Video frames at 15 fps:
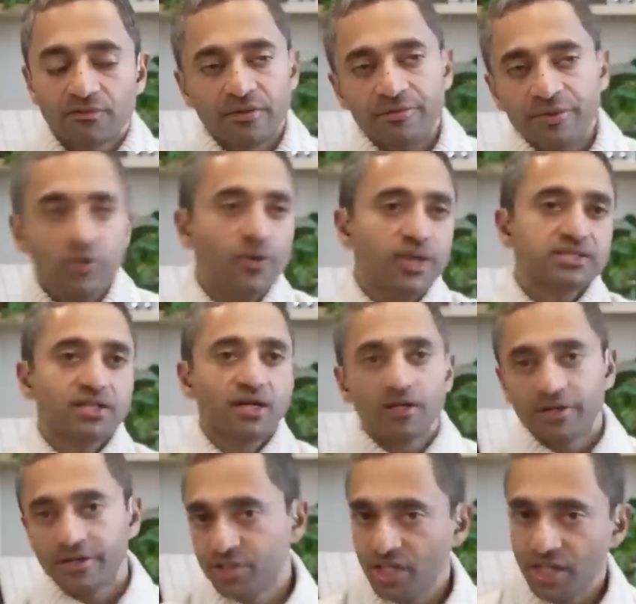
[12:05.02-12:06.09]
from US
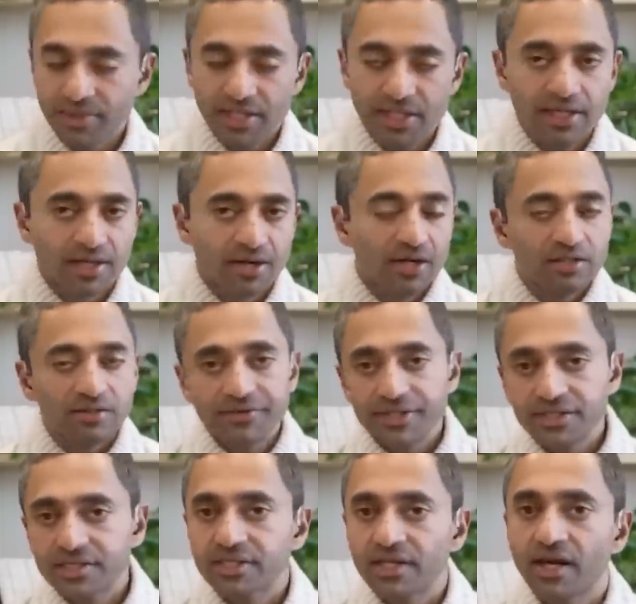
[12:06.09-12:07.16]
dollar hegemony and all of
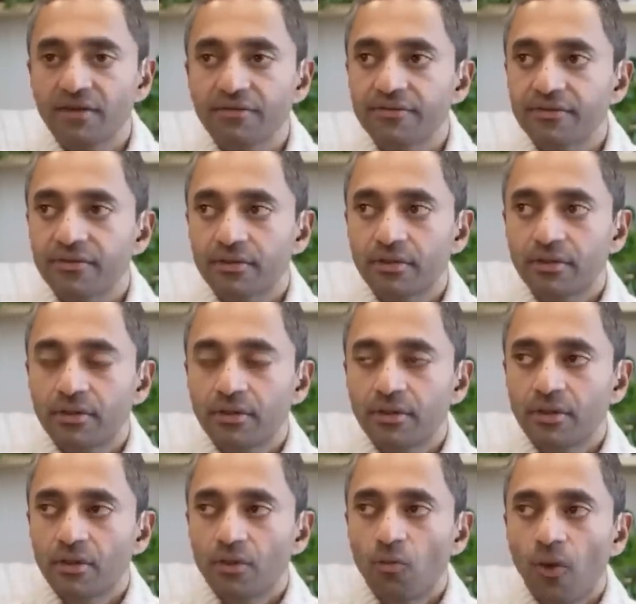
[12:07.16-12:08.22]
this stuff,
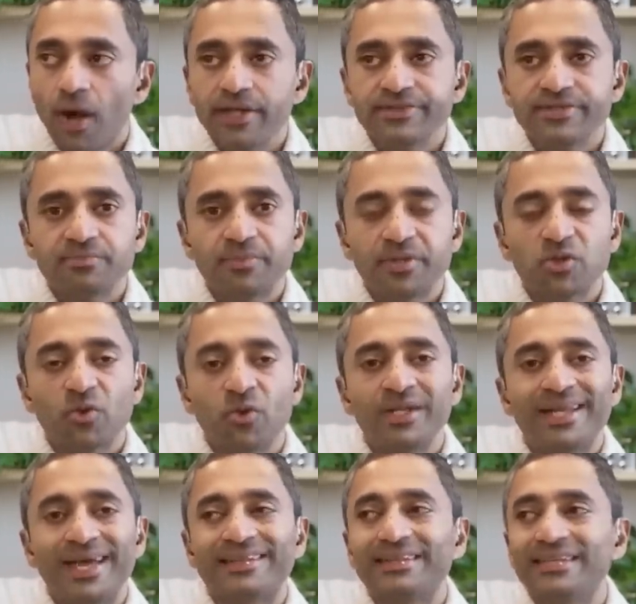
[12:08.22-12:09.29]
why isn't
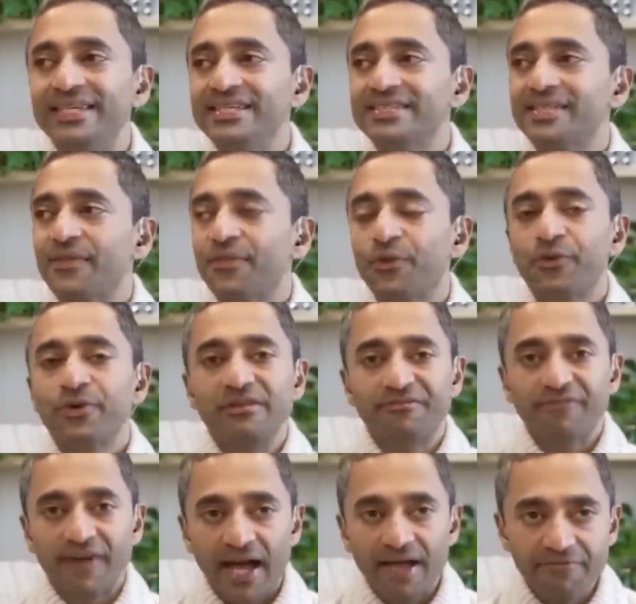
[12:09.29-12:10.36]
Bitcoin at least at
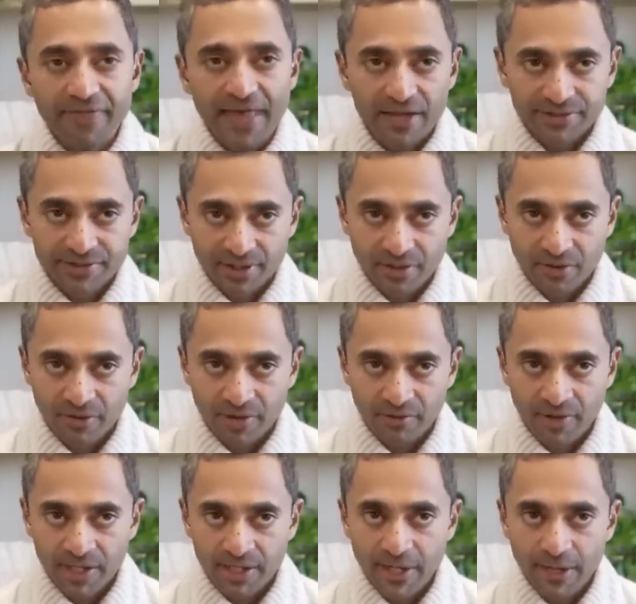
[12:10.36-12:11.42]
35,000 a coin
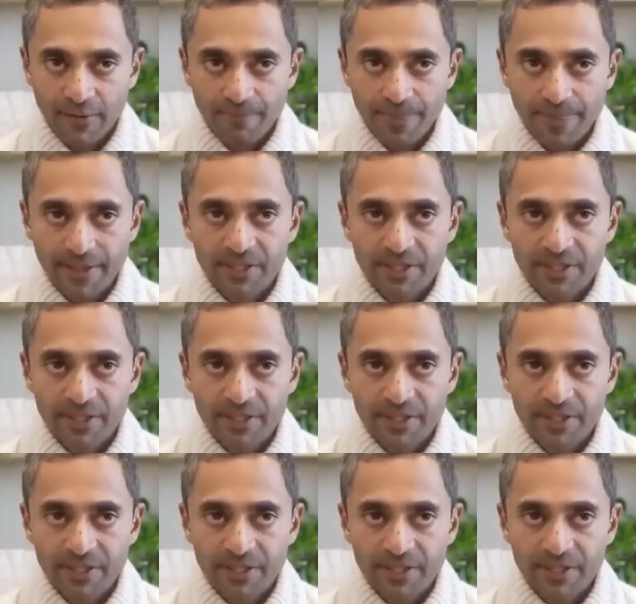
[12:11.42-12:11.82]
right now?